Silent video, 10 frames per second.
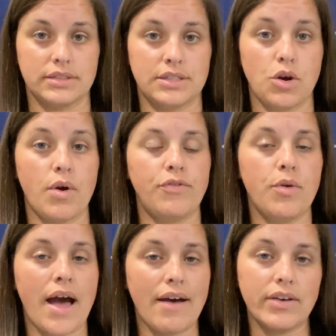So if you
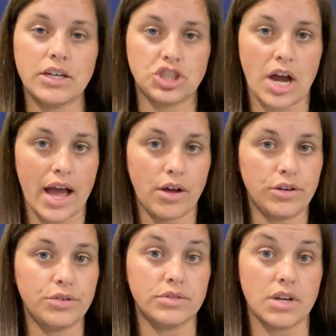have a child
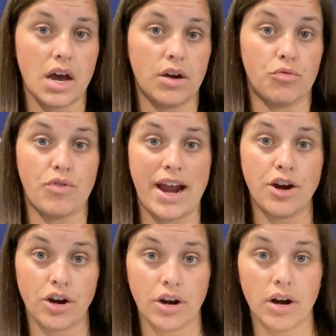who's not a
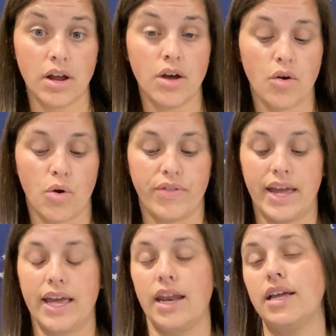writer, or they
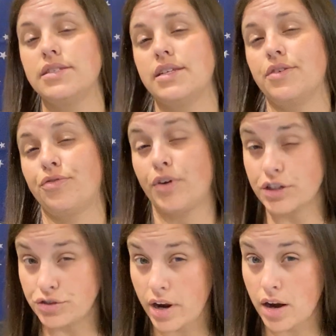get easily
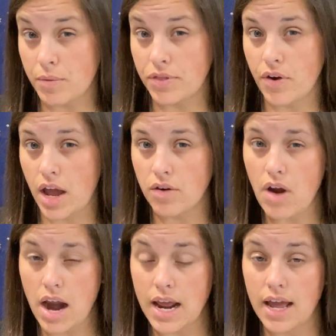frustrated with their
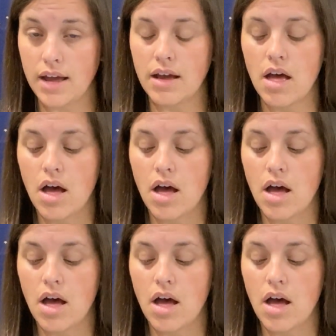handwriting,